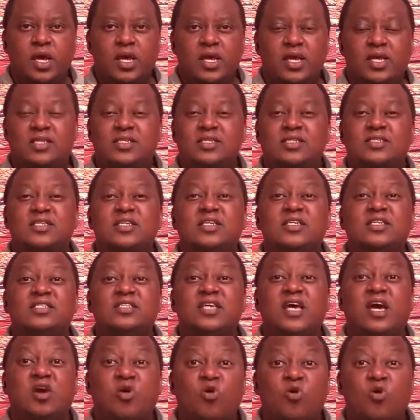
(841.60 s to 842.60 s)
It is a
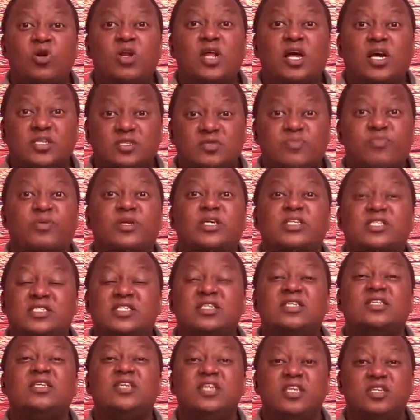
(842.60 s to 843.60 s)
desire God has
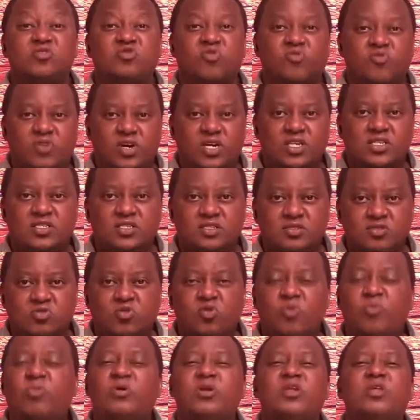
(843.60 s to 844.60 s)
placed in each of us.
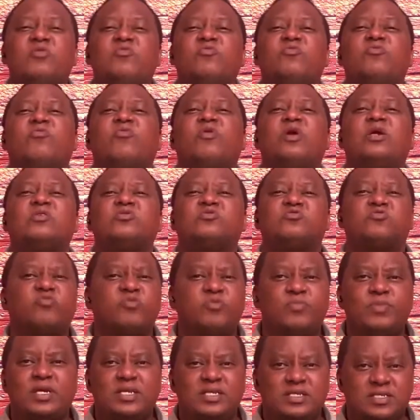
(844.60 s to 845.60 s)
Nobody wants to
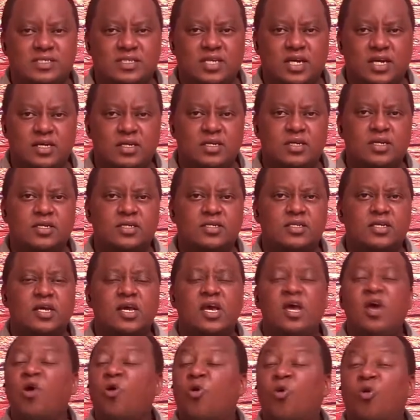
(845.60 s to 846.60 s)
remain stagnant.
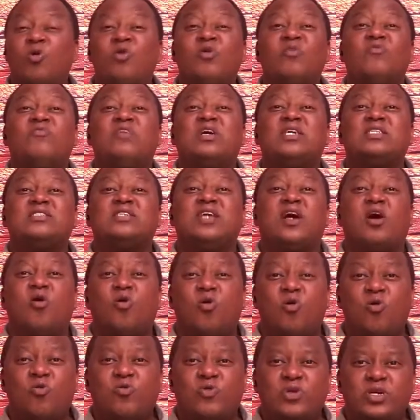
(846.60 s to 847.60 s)
All of us are
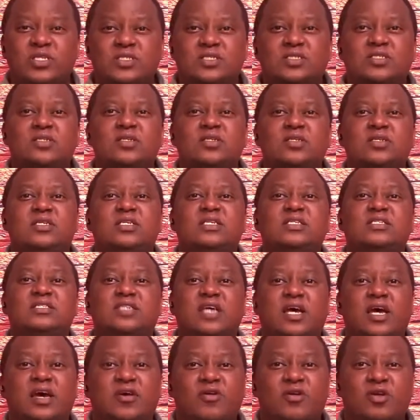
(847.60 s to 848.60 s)
always
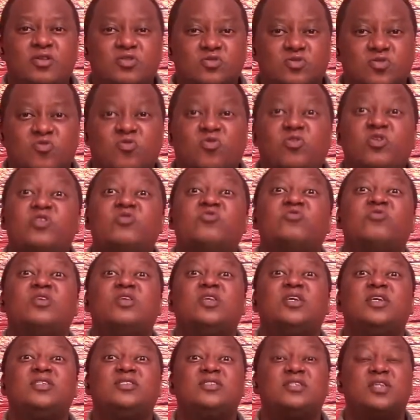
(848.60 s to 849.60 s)
desirous of going to the
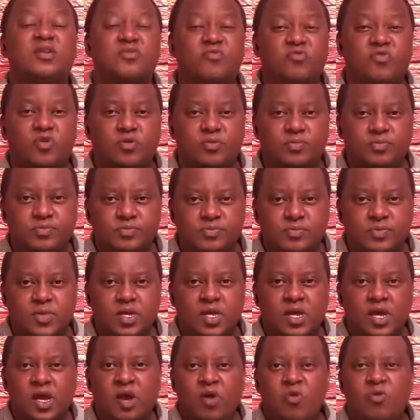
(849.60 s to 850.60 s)
next level.
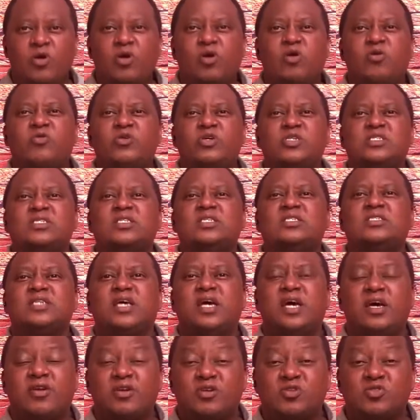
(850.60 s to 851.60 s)
We're always
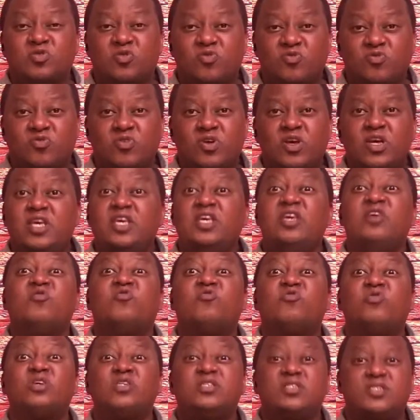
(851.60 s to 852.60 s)
desirous of
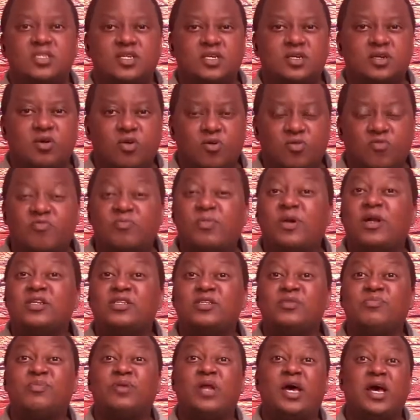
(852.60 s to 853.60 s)
increasing, of
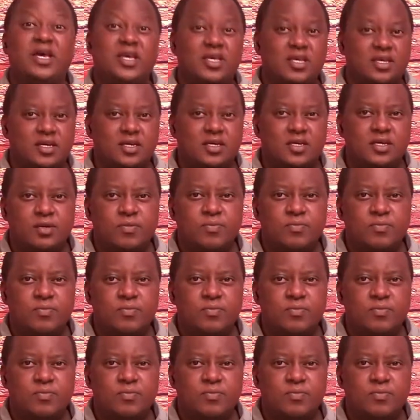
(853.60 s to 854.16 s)
multiplying.